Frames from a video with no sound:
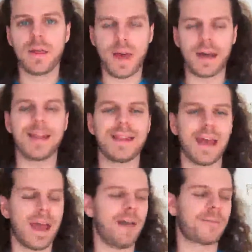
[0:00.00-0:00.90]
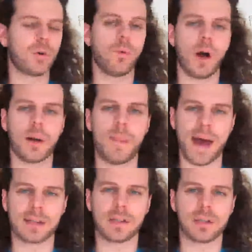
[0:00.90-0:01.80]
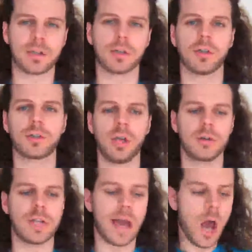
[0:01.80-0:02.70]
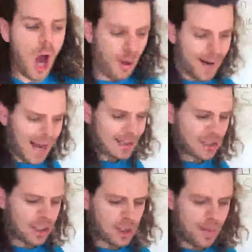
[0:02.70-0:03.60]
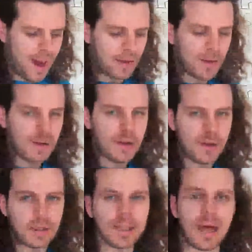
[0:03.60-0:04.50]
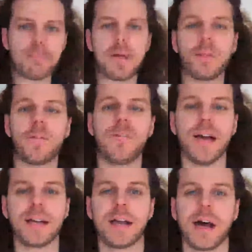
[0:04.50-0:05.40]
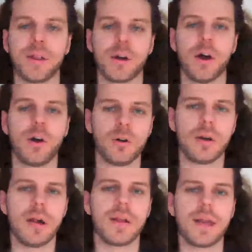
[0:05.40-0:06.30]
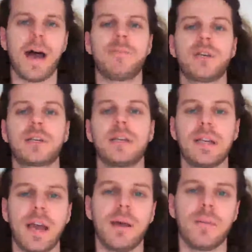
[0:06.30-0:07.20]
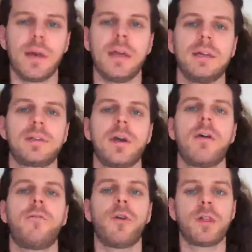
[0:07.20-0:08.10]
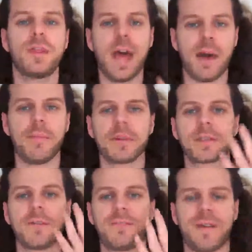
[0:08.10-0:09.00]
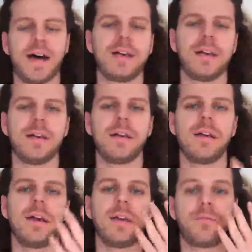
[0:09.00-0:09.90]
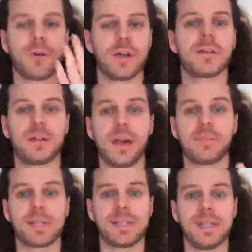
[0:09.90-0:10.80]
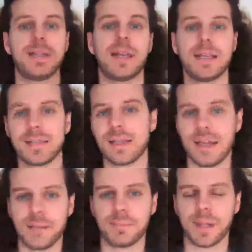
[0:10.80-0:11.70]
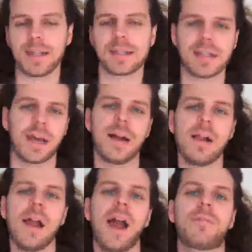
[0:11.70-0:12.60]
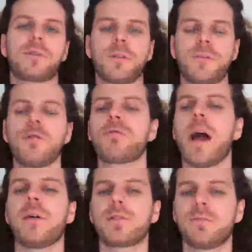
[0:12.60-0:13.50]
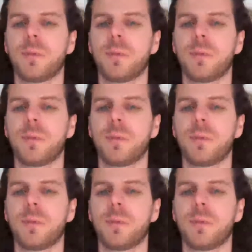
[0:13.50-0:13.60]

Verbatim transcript: then they have to walk back to the circle. Don't say, oh my gosh, there's the pen. Let people find it on their own. The object of the game is for them to find it and for them to see that it is in plain sight. After a few rounds of